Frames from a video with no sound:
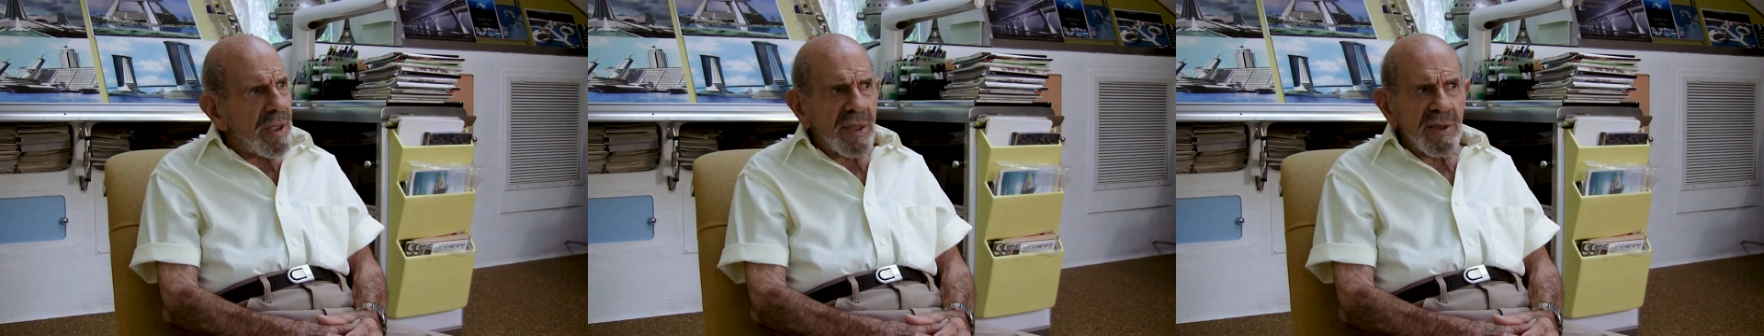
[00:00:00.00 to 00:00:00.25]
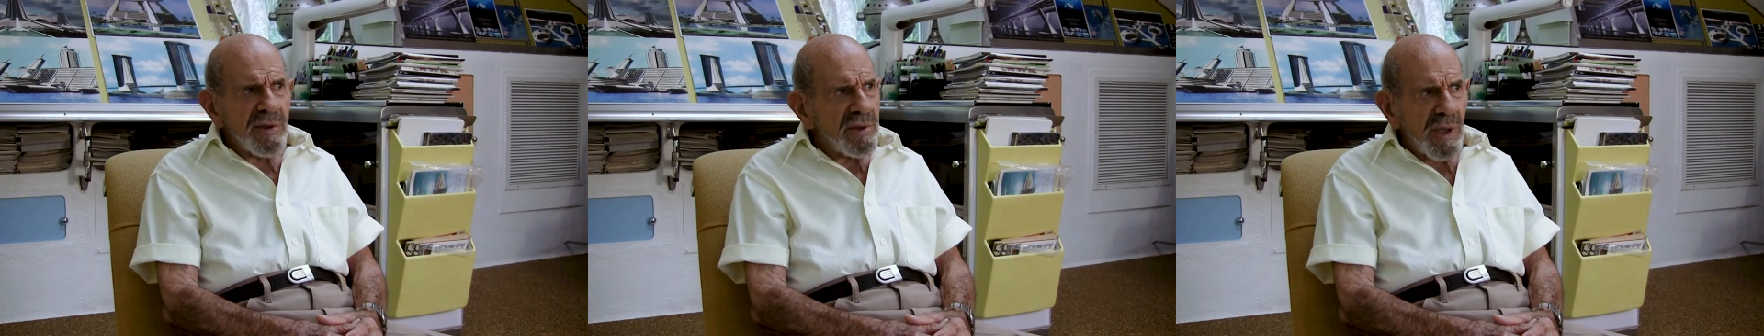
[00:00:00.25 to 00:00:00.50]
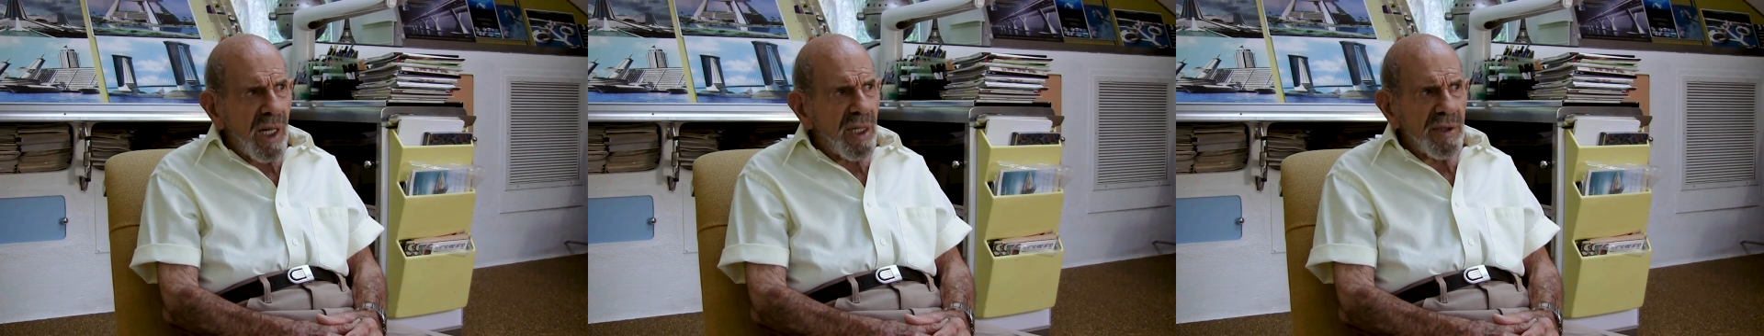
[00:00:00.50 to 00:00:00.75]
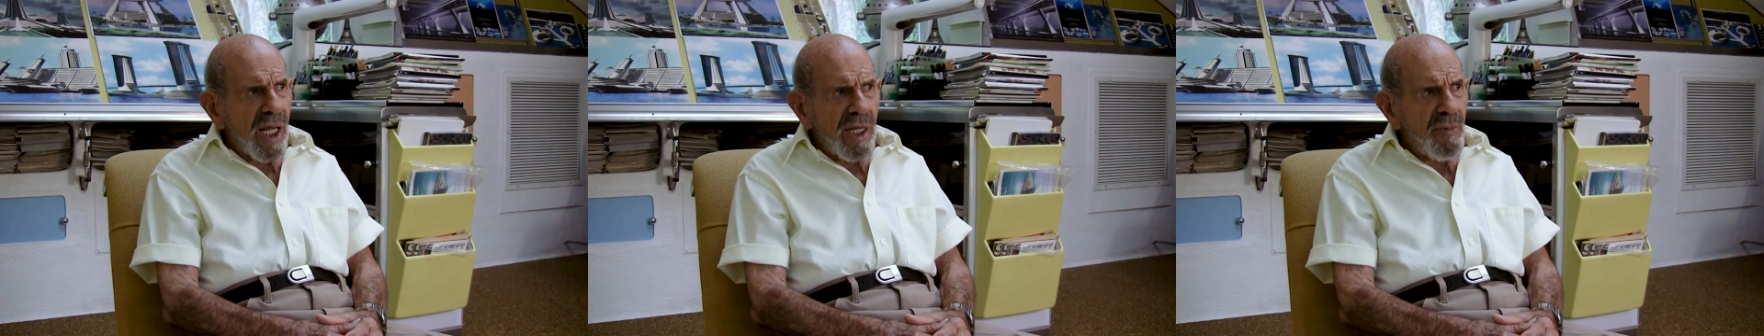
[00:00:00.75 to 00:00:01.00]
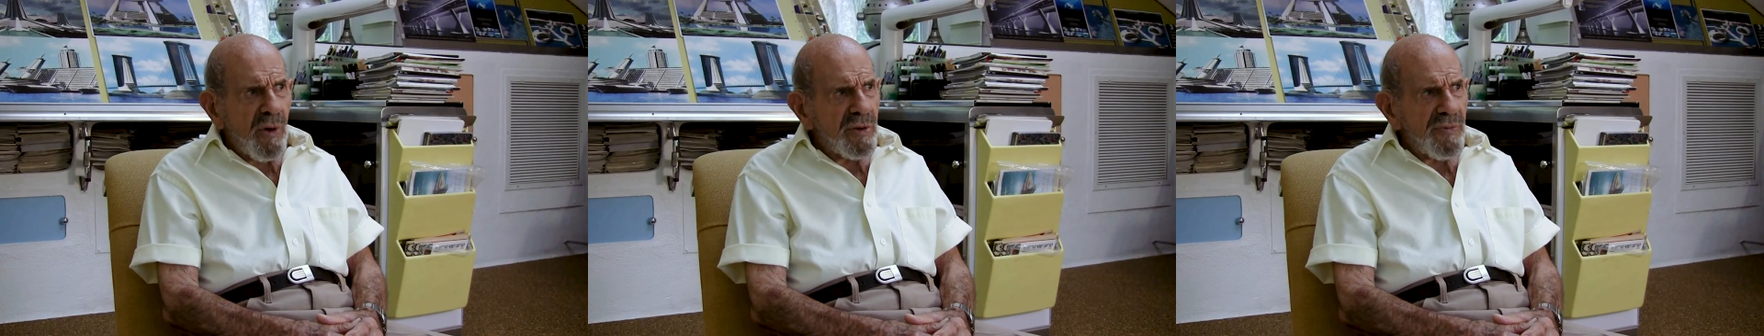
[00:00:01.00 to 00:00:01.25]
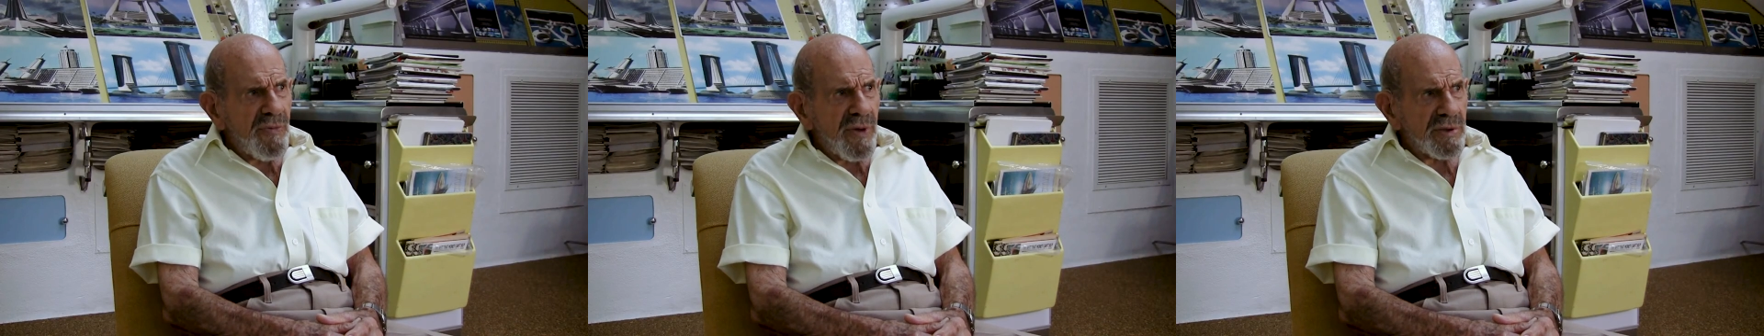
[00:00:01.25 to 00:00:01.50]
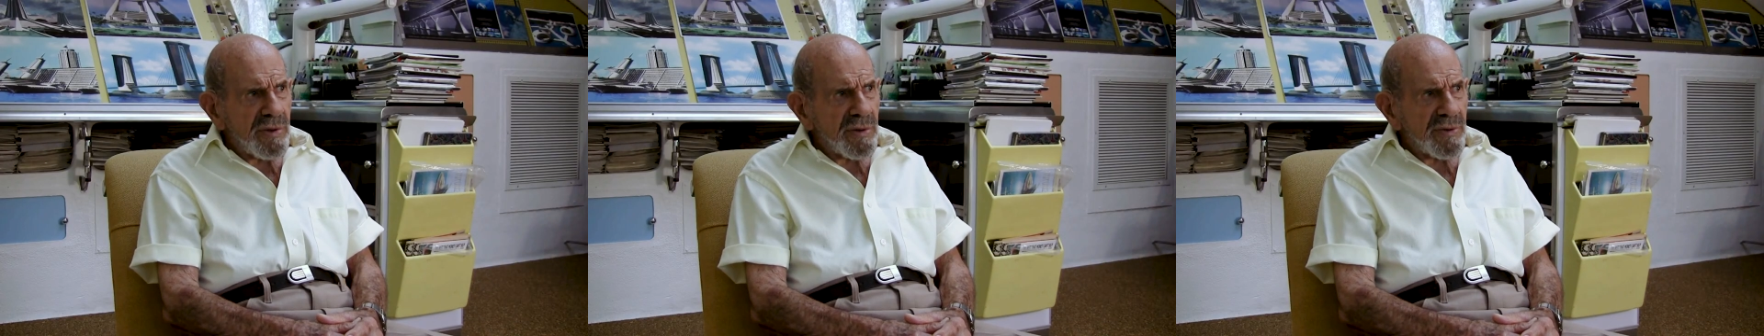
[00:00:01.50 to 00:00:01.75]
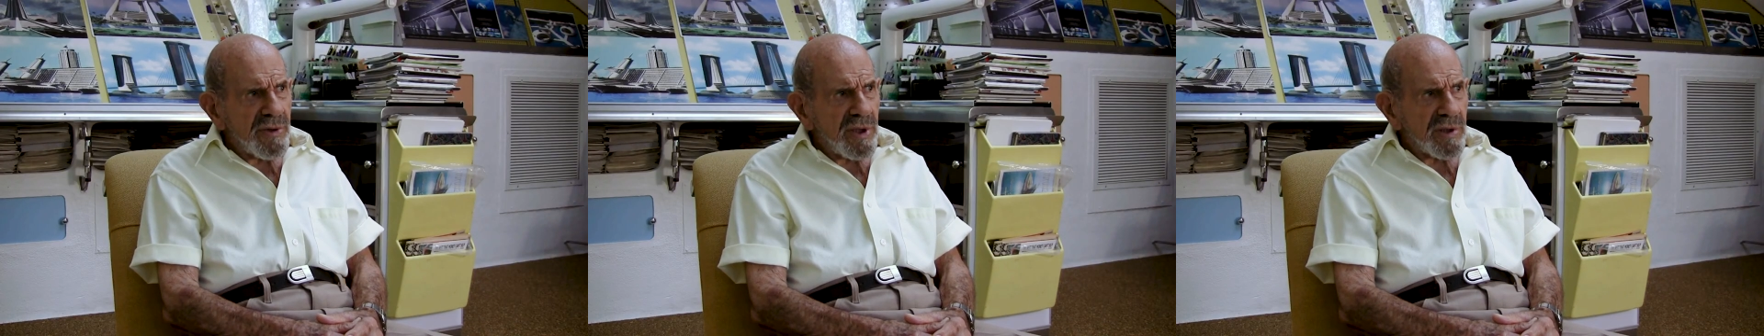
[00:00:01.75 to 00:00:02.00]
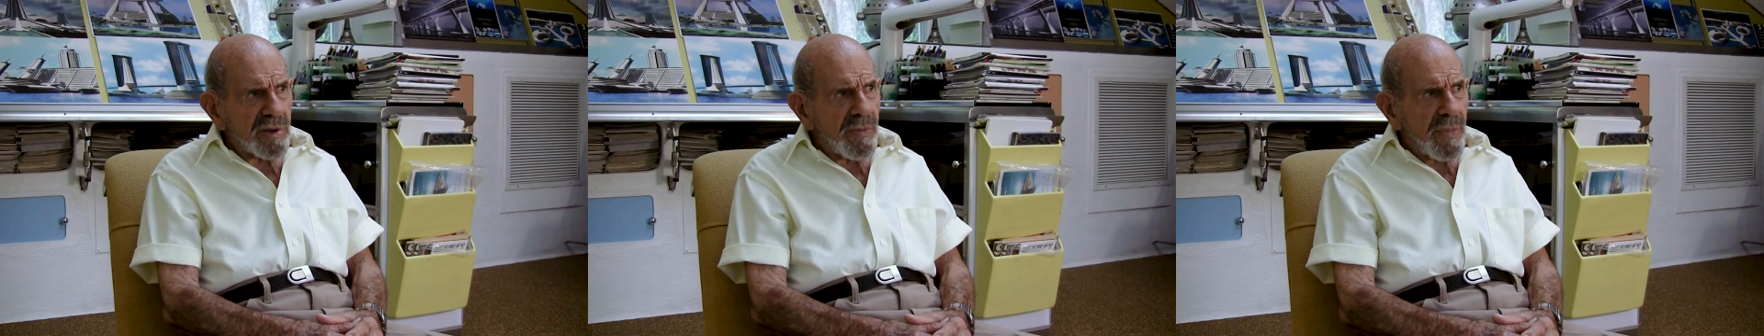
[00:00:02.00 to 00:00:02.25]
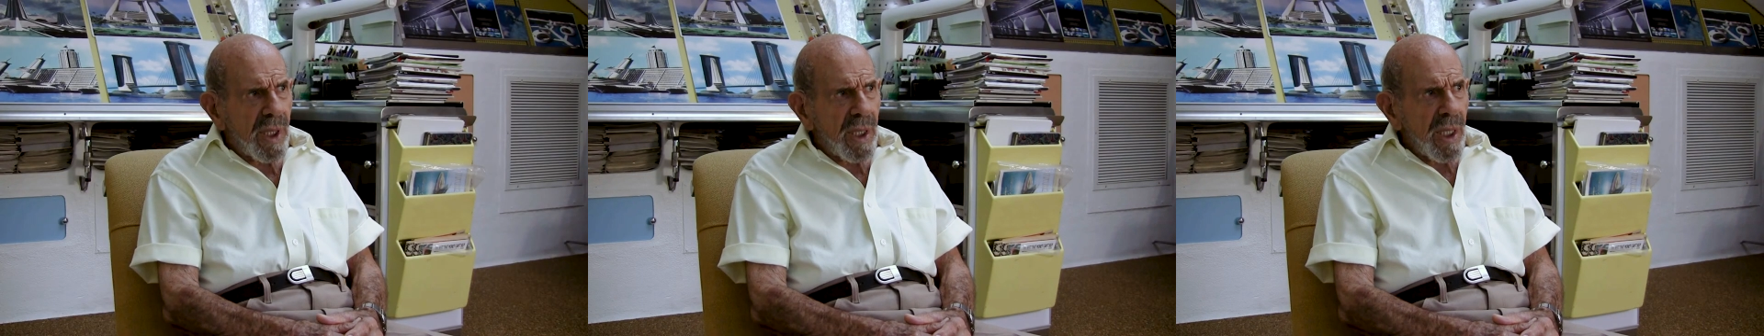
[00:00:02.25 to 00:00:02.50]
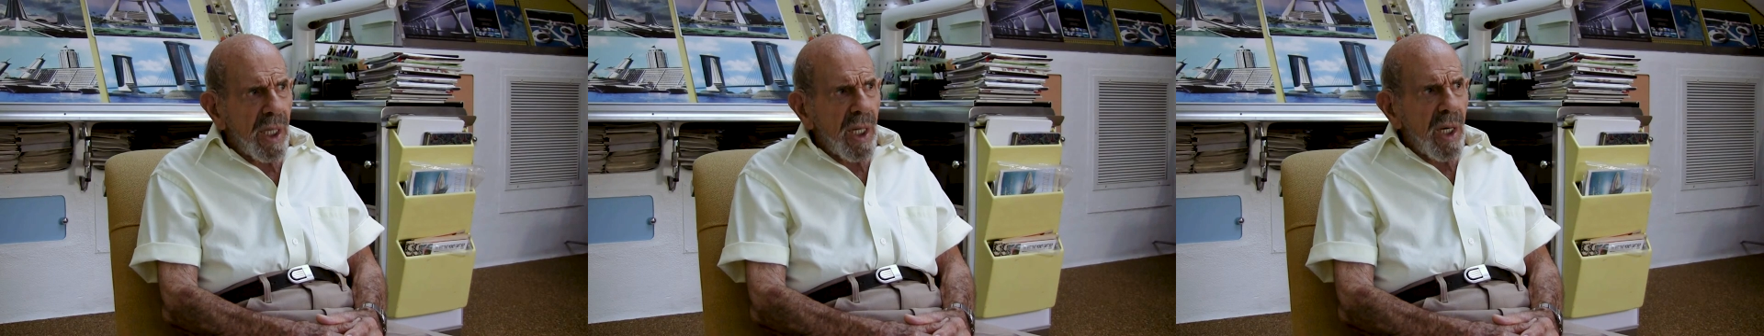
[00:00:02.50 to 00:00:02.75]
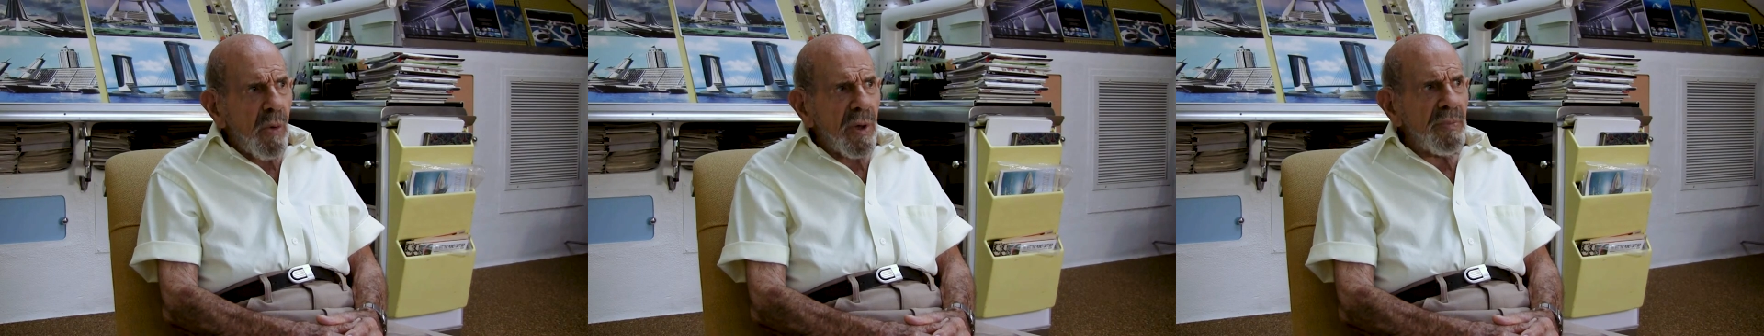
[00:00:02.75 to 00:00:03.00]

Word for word: That is not a motivational system.